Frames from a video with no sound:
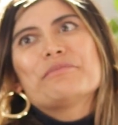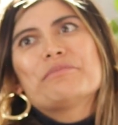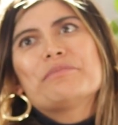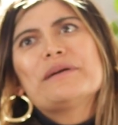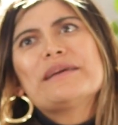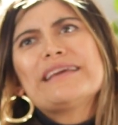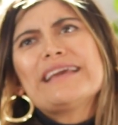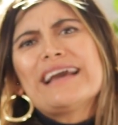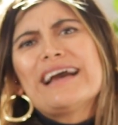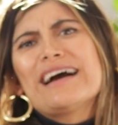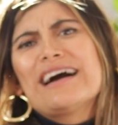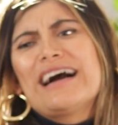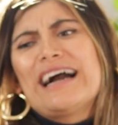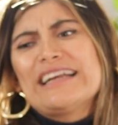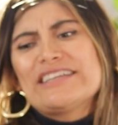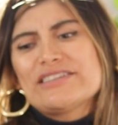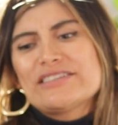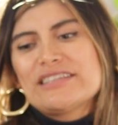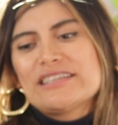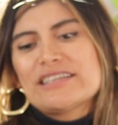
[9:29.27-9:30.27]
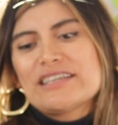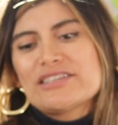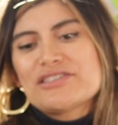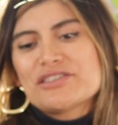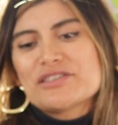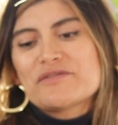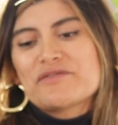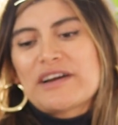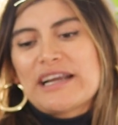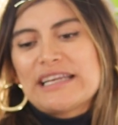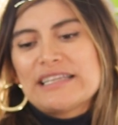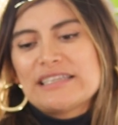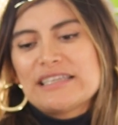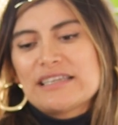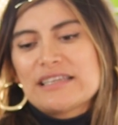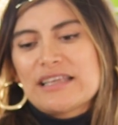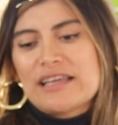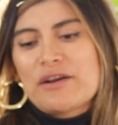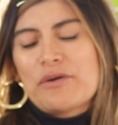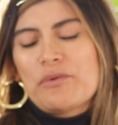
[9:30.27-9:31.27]
But yeah, I just think it's just
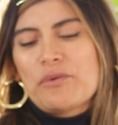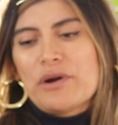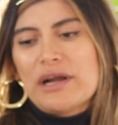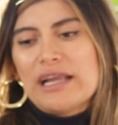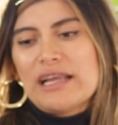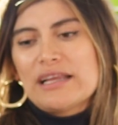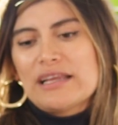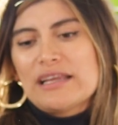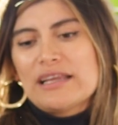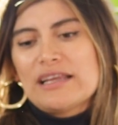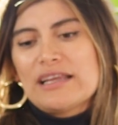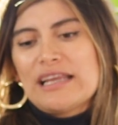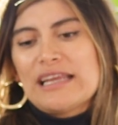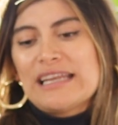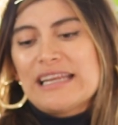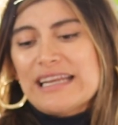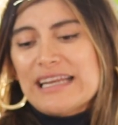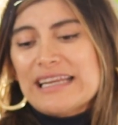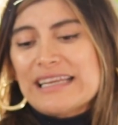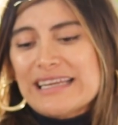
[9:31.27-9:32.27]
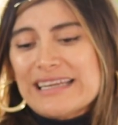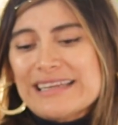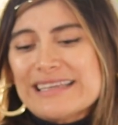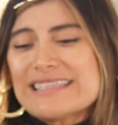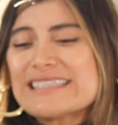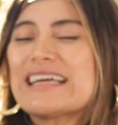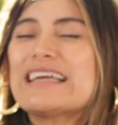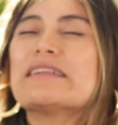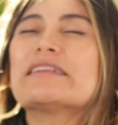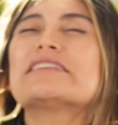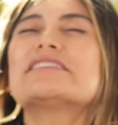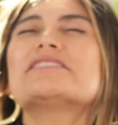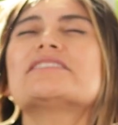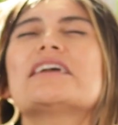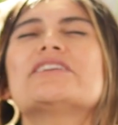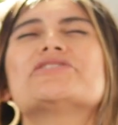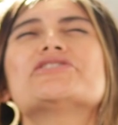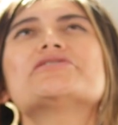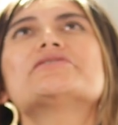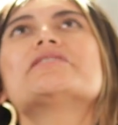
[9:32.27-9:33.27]
finding like what it is, and
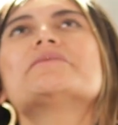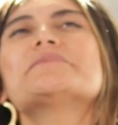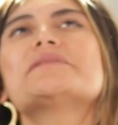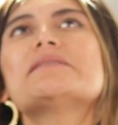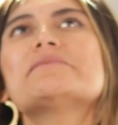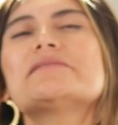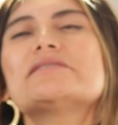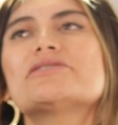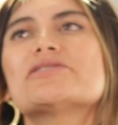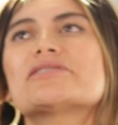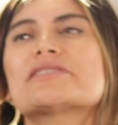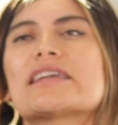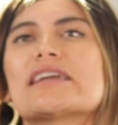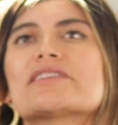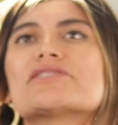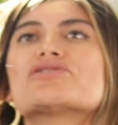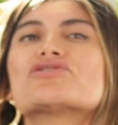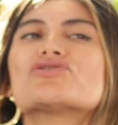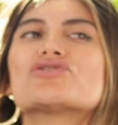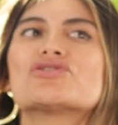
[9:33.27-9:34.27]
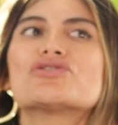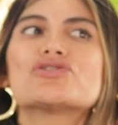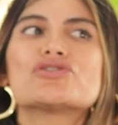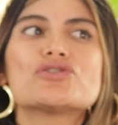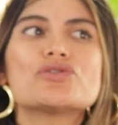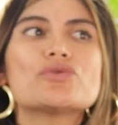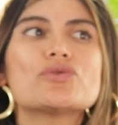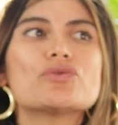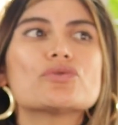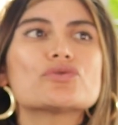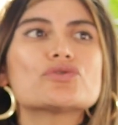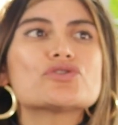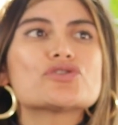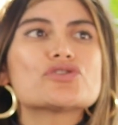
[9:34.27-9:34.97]
it just sometimes it just gets so